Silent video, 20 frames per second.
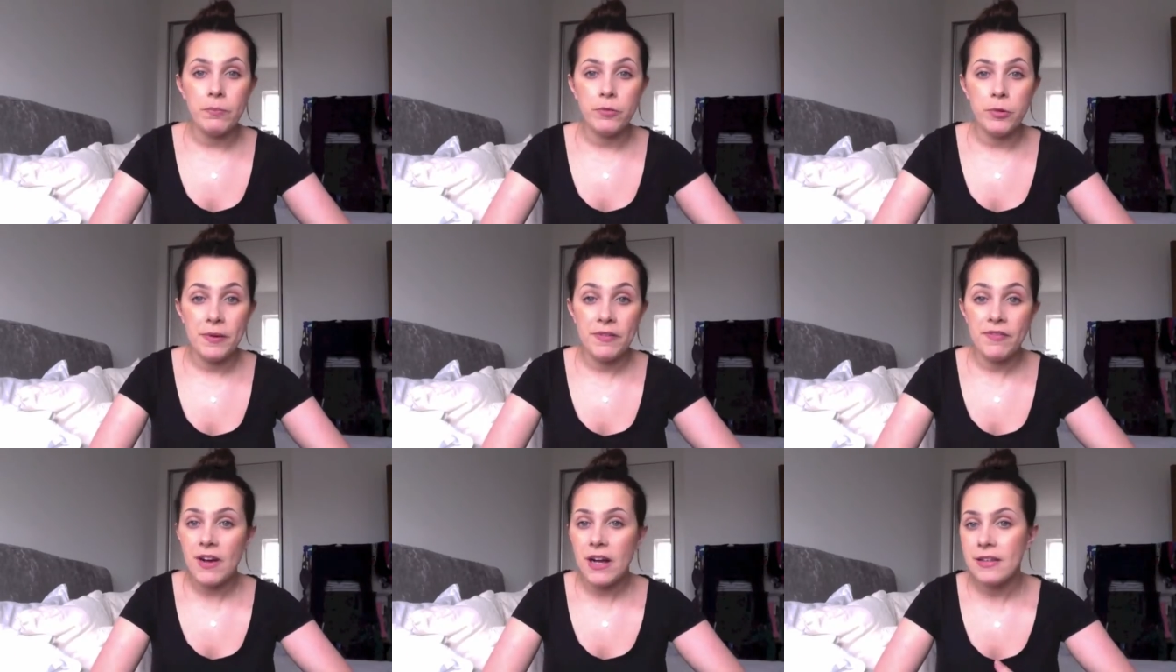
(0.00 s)
to
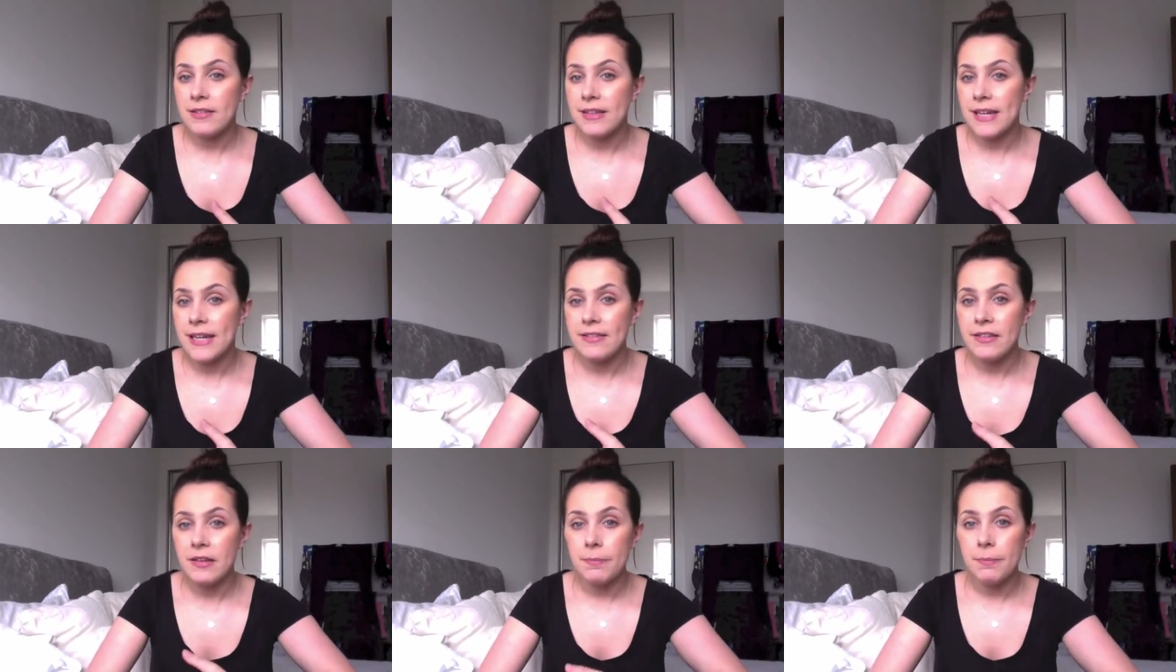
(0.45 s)
be
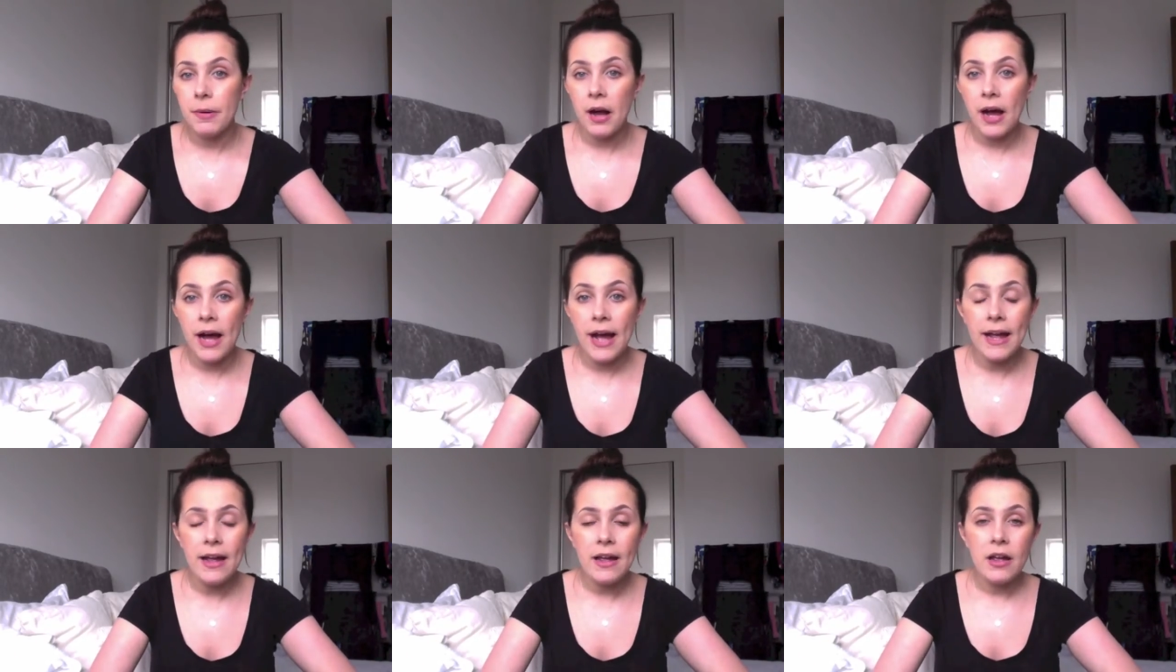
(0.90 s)
fascinated
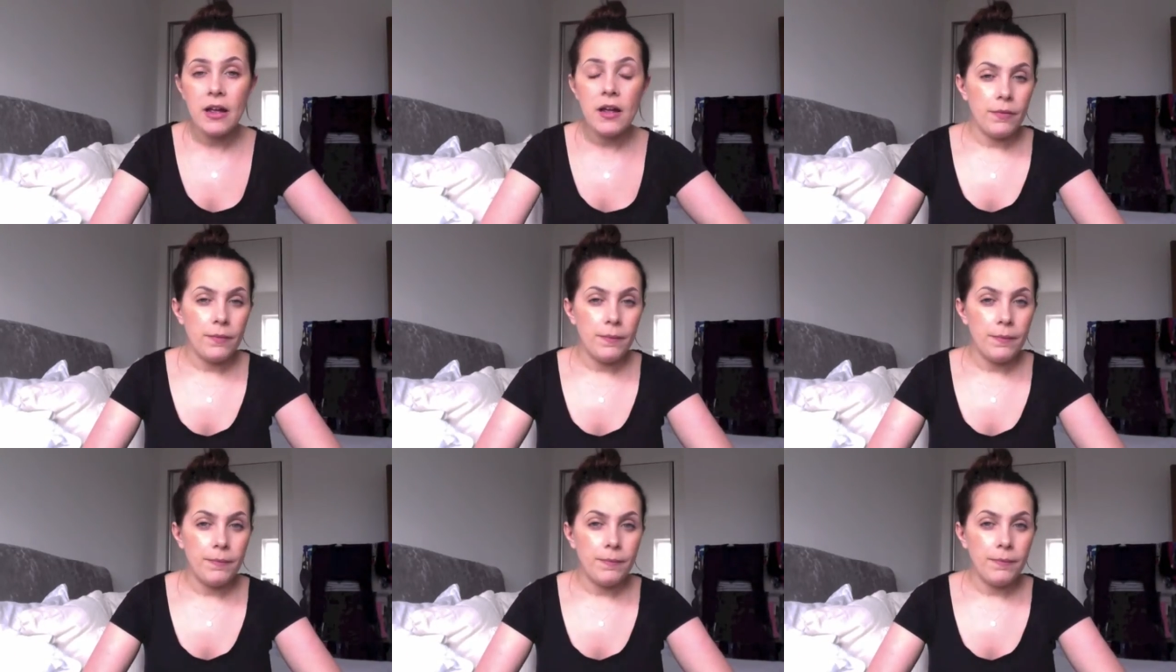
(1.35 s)
by.
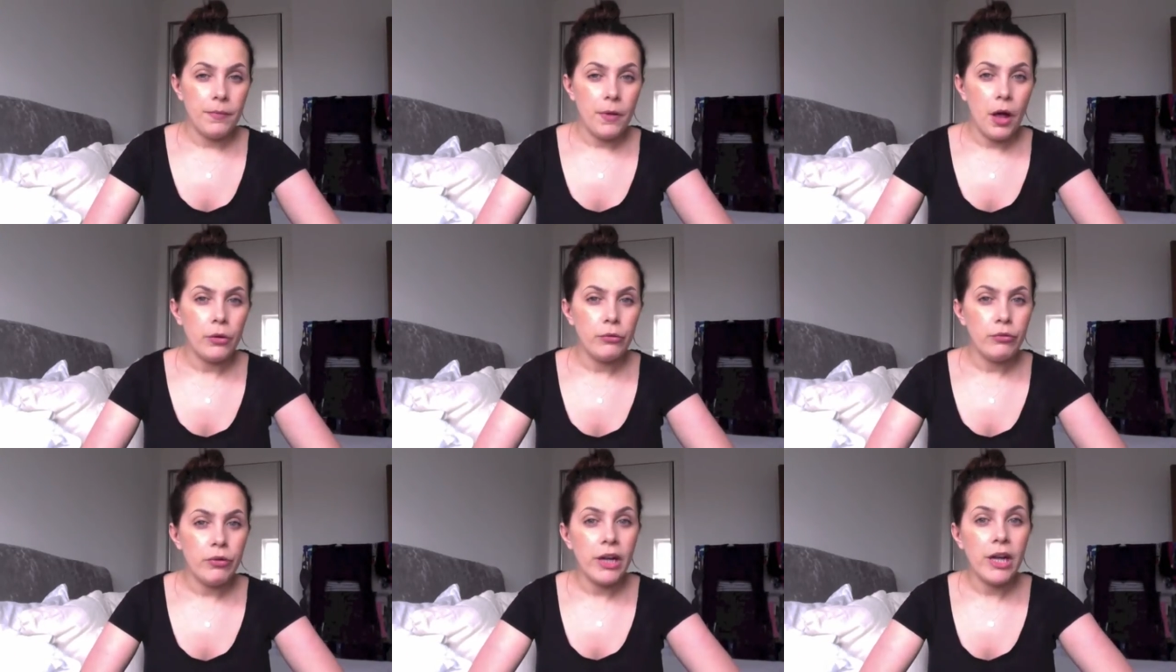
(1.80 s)

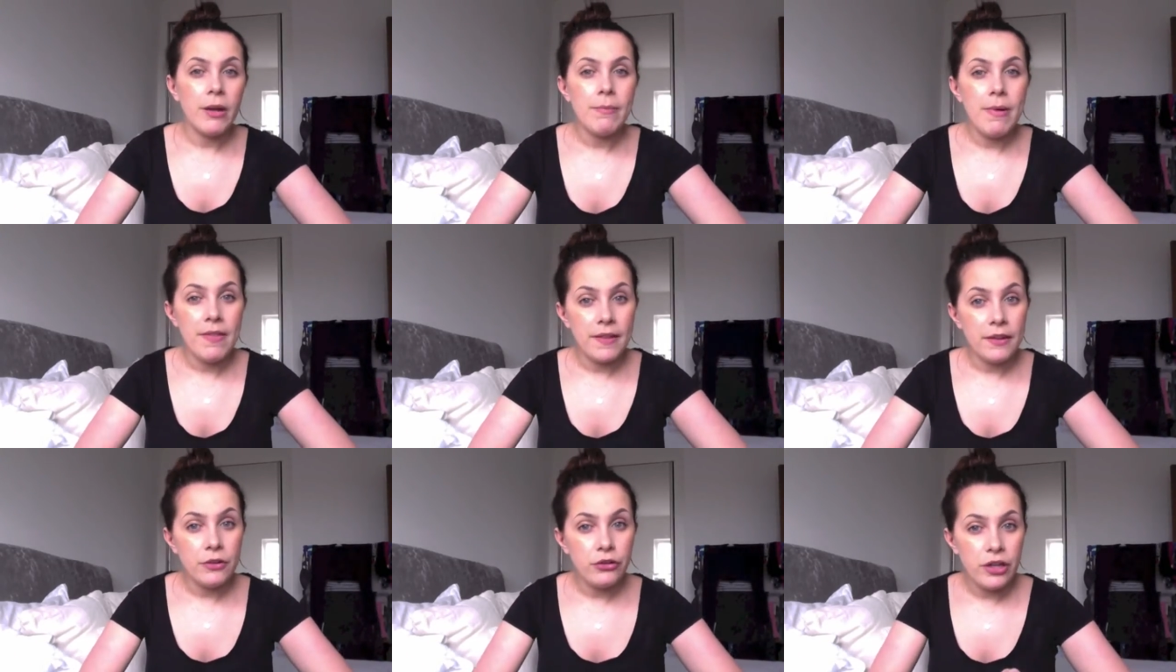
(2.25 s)
I'd
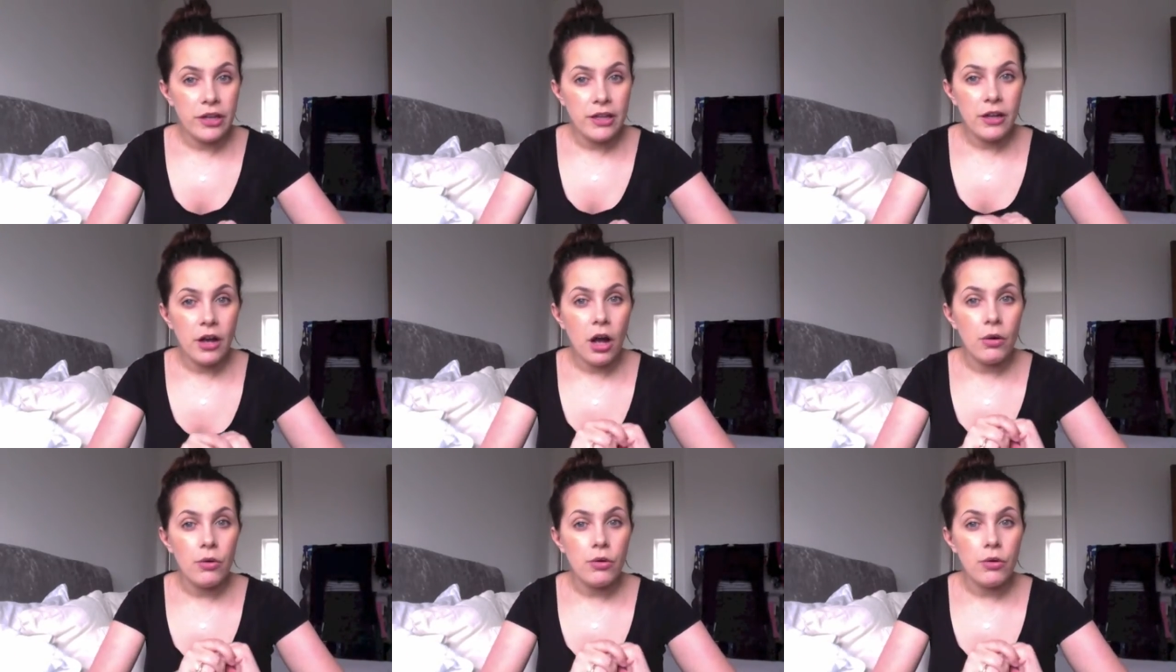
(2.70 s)
recommend the Chicco